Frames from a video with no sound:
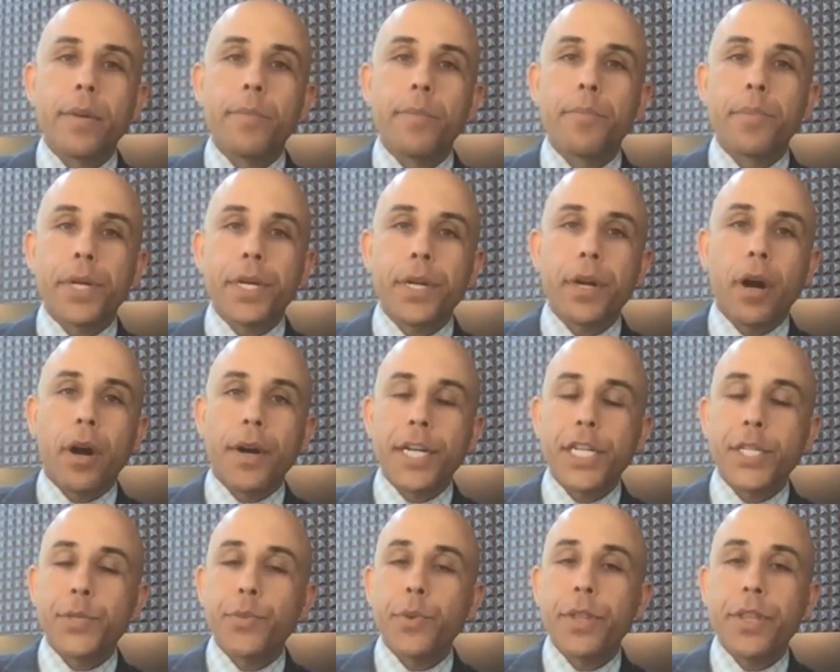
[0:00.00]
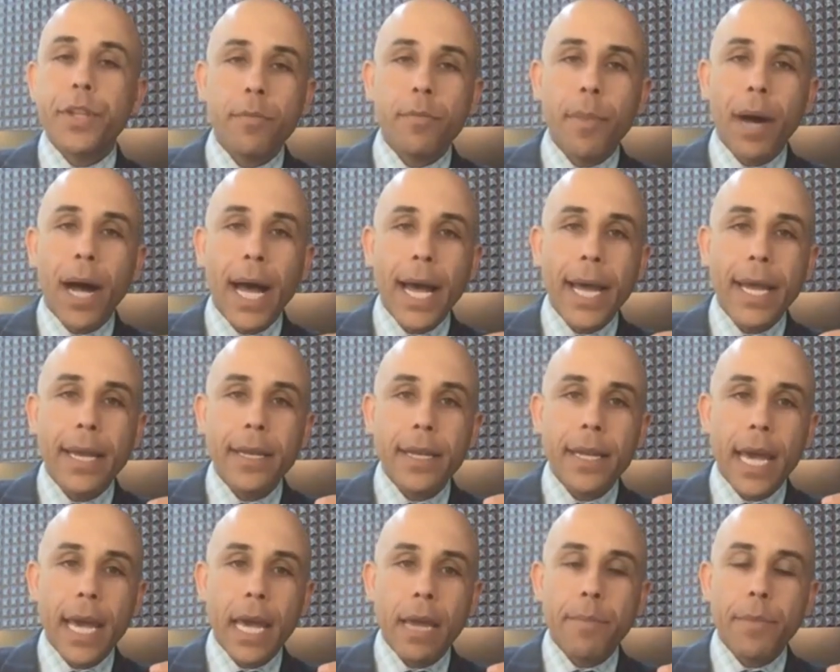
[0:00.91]
but an artist with your mind,
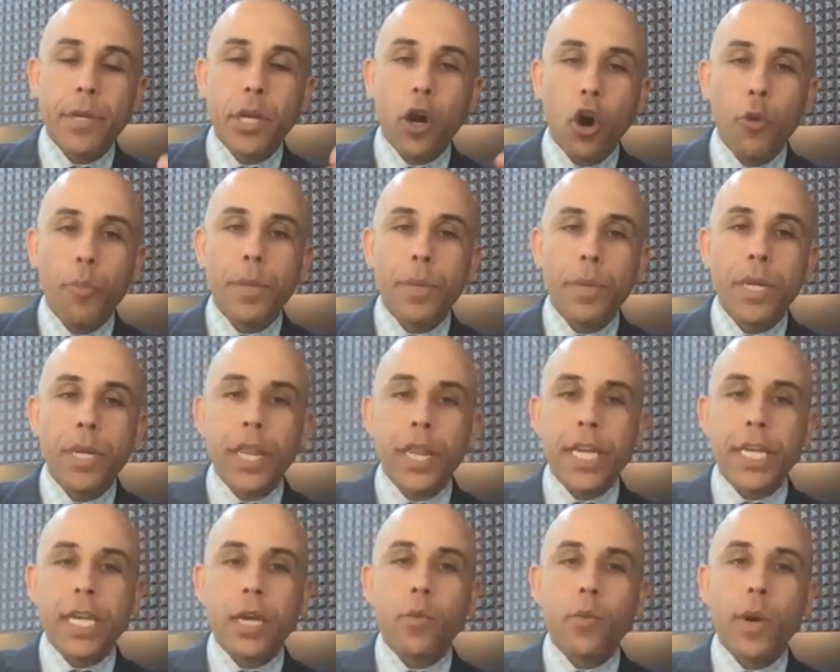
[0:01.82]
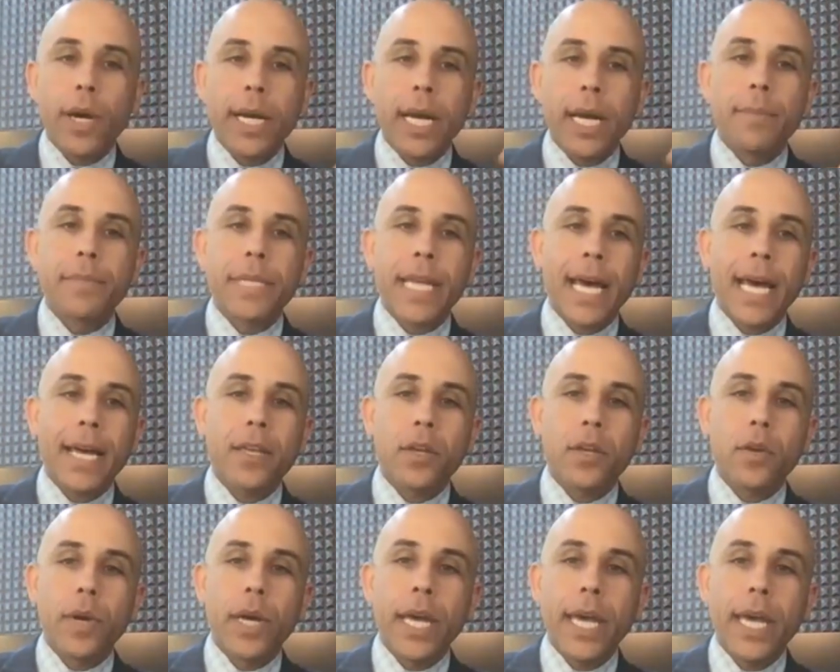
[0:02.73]
and be open to thinking what comes at
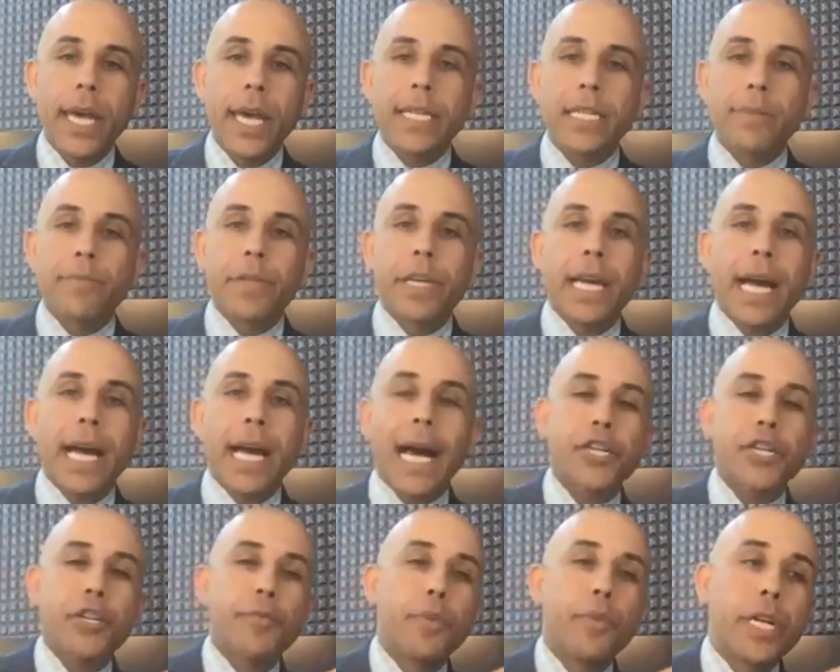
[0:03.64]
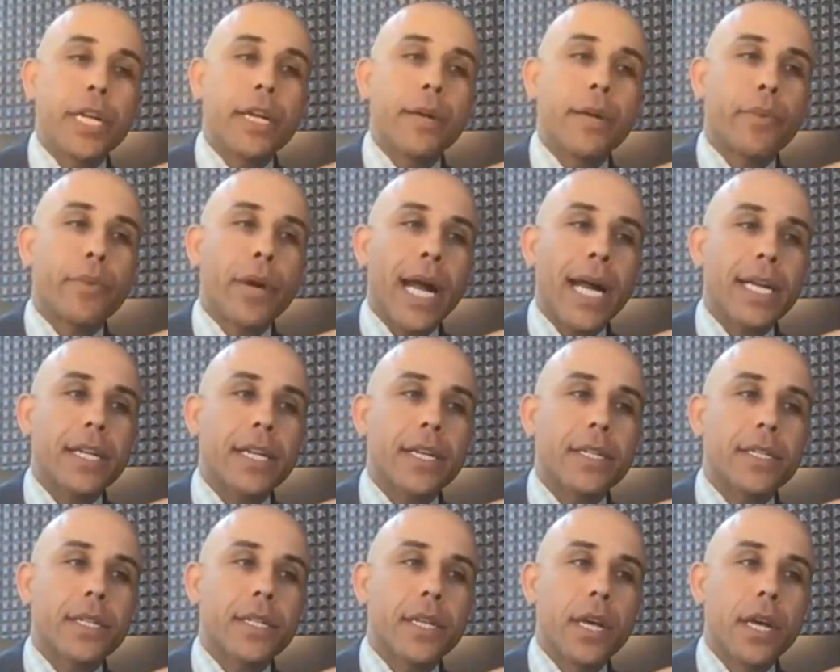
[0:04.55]
you is something I should put into
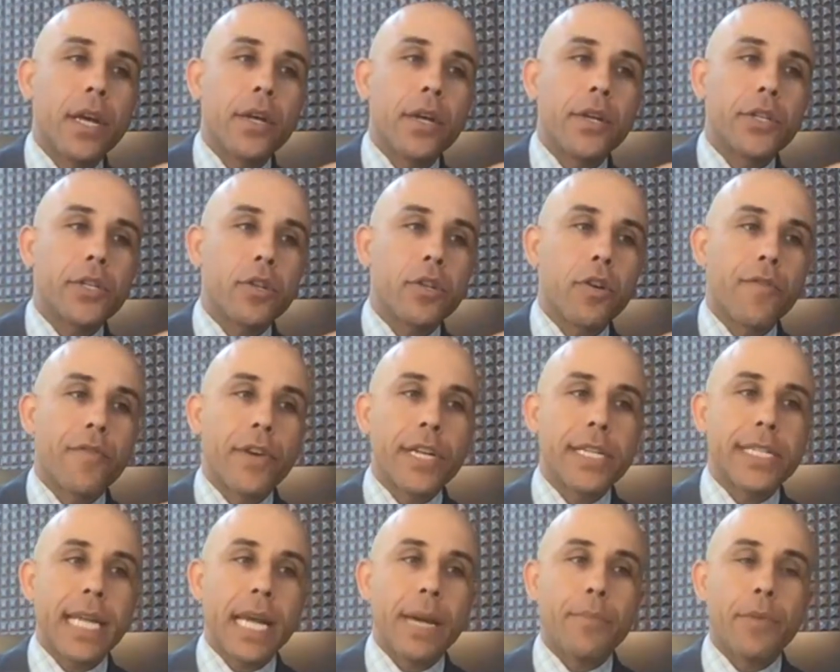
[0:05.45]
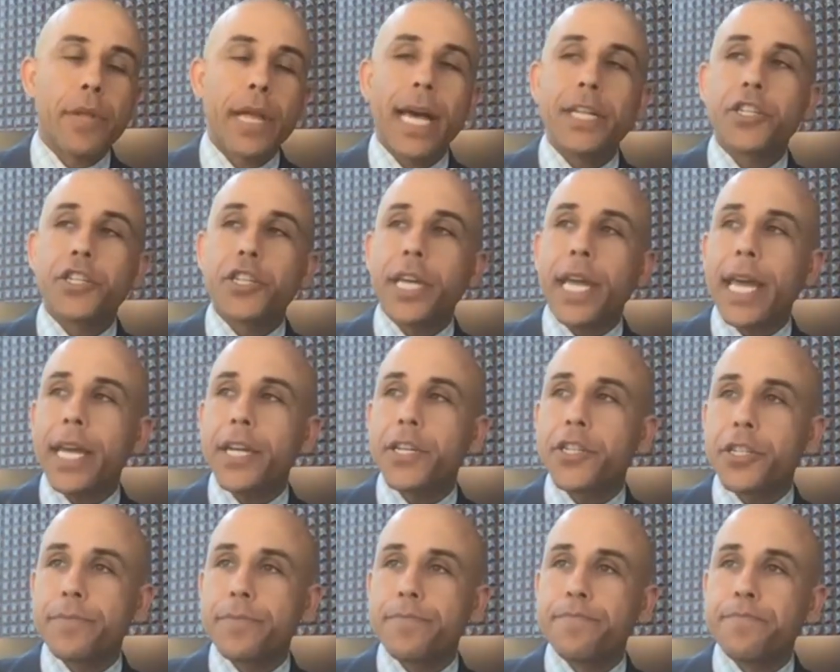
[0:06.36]
practice. So for example,
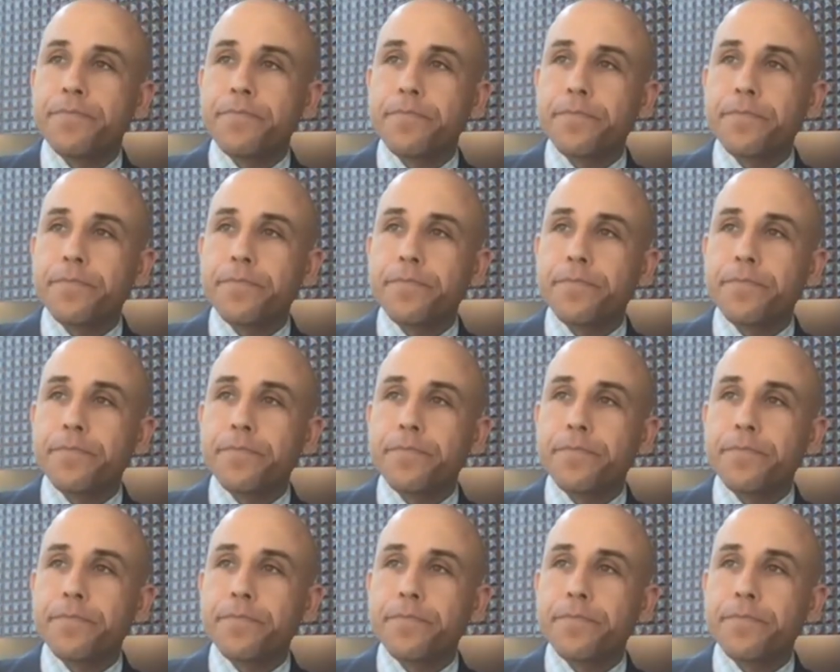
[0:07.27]
education.